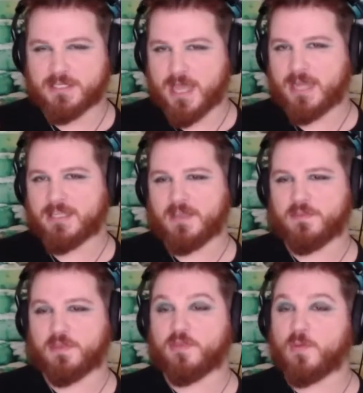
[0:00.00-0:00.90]
not get
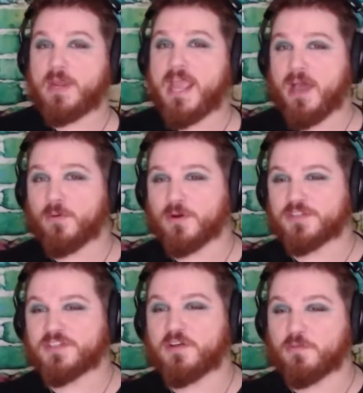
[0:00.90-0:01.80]
the 3
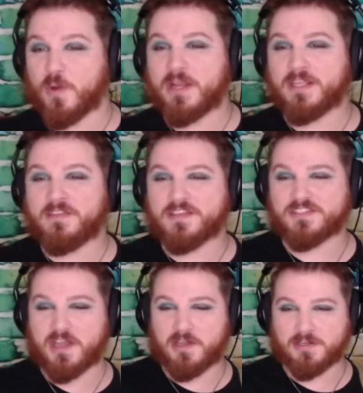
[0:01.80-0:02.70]
hours of running these
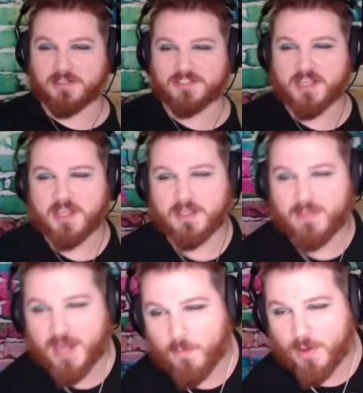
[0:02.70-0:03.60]
songs that
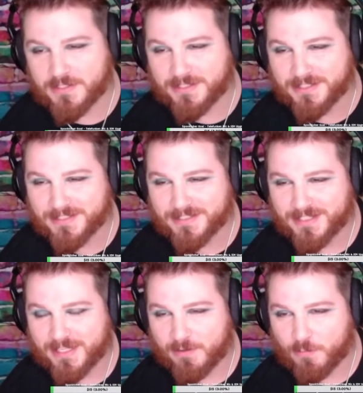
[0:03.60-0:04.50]
I wanted.
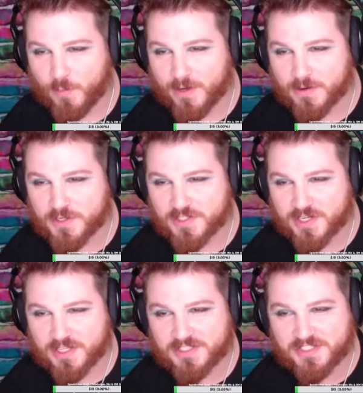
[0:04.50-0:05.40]
And we are just
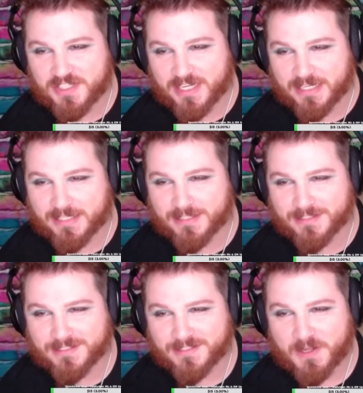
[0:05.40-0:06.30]
going to see
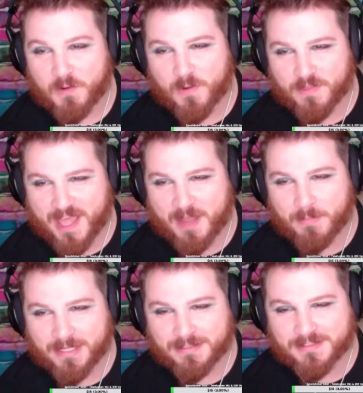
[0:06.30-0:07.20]
what that
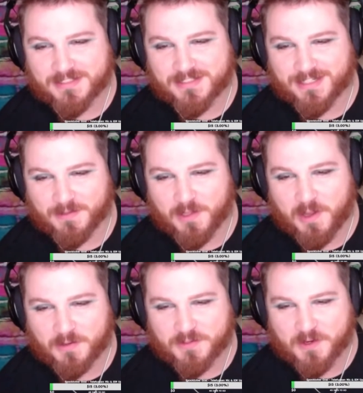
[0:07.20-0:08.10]
means in the
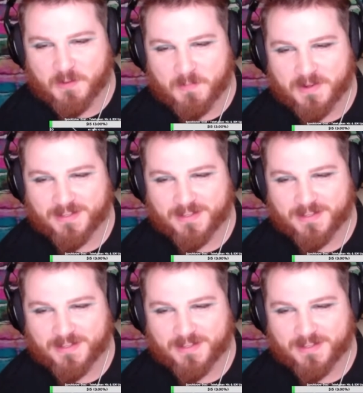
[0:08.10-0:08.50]
long term